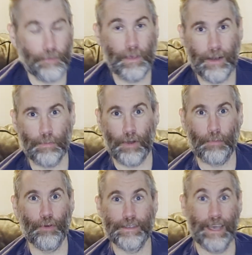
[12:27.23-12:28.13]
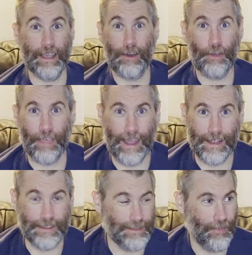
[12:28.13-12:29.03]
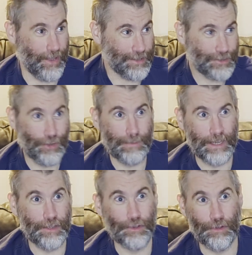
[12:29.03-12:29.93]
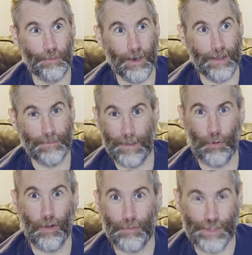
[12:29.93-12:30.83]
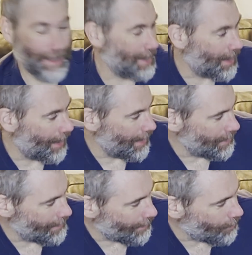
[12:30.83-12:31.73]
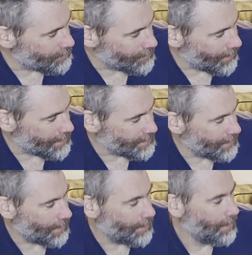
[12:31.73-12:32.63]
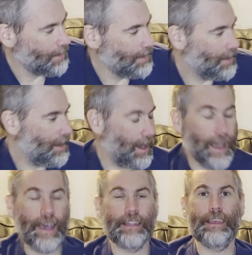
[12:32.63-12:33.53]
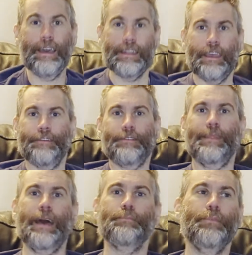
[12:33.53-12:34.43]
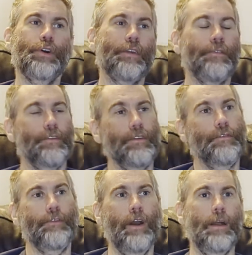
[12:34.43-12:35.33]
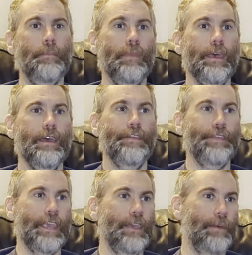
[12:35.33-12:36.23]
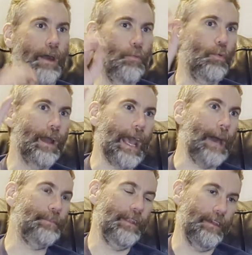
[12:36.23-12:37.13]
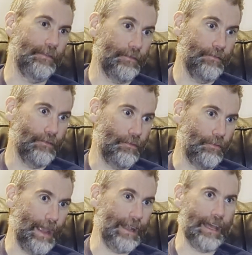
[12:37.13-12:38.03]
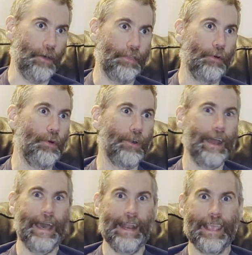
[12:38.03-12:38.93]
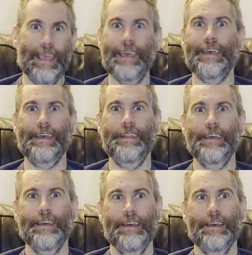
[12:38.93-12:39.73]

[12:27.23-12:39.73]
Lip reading: of the Peanut Butter Boys, I call that like Scooby-Doo, but people are really high. And then Goat's Legacy, I got the idea from that book from thinking about what happened if Rand al'Thor had a kid